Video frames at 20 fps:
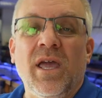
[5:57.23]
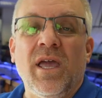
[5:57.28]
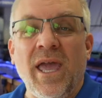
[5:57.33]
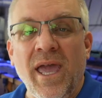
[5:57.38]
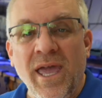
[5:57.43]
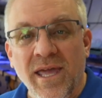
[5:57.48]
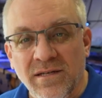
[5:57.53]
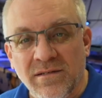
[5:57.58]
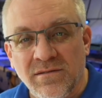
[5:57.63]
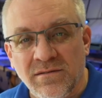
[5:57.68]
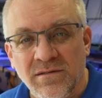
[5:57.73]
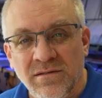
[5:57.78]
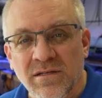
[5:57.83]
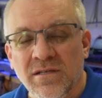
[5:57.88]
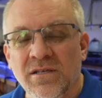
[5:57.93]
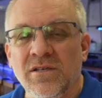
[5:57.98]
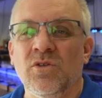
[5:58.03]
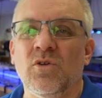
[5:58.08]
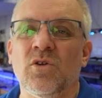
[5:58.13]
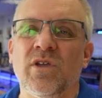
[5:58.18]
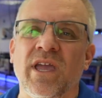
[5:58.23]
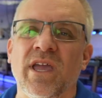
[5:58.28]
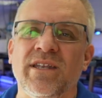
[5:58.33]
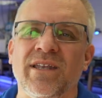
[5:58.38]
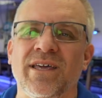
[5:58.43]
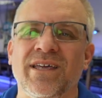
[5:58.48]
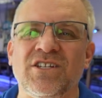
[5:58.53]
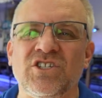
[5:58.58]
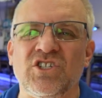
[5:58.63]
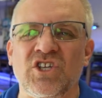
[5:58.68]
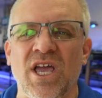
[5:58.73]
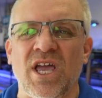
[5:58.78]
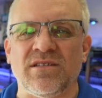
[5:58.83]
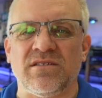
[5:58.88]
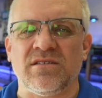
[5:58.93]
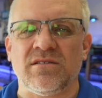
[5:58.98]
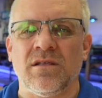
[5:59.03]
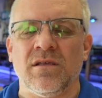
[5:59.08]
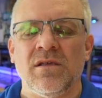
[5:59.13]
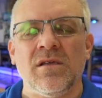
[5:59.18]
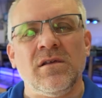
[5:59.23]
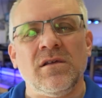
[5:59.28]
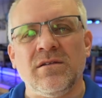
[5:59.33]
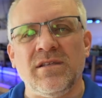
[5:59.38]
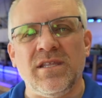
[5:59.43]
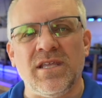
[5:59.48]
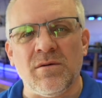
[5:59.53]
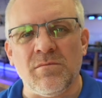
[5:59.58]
and you can adjust the